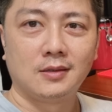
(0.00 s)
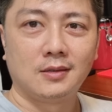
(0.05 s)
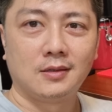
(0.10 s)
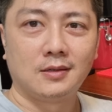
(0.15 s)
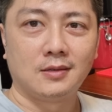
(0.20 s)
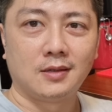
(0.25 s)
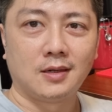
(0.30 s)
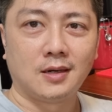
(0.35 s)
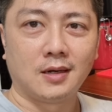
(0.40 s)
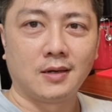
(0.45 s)

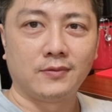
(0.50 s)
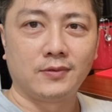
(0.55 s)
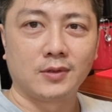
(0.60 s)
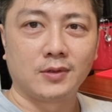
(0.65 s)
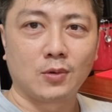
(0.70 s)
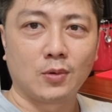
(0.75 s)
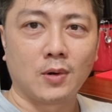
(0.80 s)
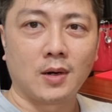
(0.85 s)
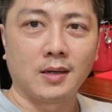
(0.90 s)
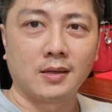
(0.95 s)
I've
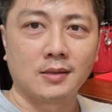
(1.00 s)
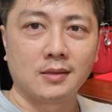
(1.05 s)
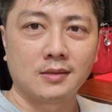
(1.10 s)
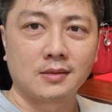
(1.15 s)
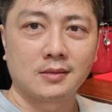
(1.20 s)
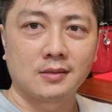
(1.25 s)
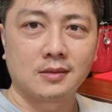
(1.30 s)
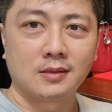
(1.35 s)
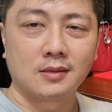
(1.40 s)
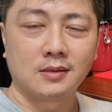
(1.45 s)
acquired
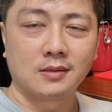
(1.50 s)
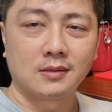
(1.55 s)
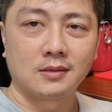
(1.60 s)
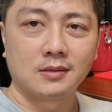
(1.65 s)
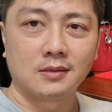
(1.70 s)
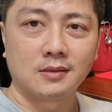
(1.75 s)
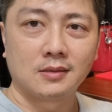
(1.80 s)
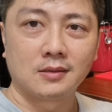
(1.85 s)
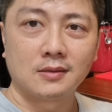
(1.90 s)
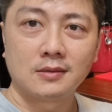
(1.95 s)

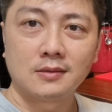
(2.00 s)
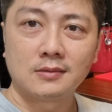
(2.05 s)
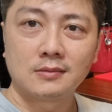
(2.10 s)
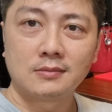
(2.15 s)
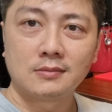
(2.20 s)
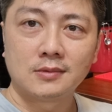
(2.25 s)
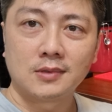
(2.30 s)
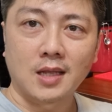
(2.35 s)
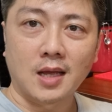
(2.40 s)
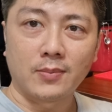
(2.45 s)
the
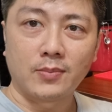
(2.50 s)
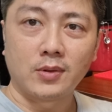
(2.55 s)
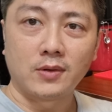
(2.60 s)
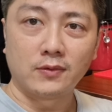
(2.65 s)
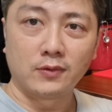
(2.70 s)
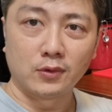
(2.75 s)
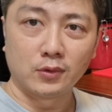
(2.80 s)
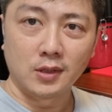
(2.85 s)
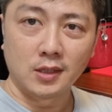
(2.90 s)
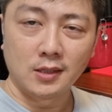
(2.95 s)
La
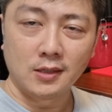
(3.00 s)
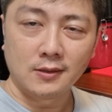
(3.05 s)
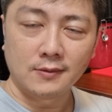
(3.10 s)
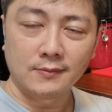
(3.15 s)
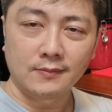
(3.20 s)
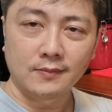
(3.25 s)
Pavoni.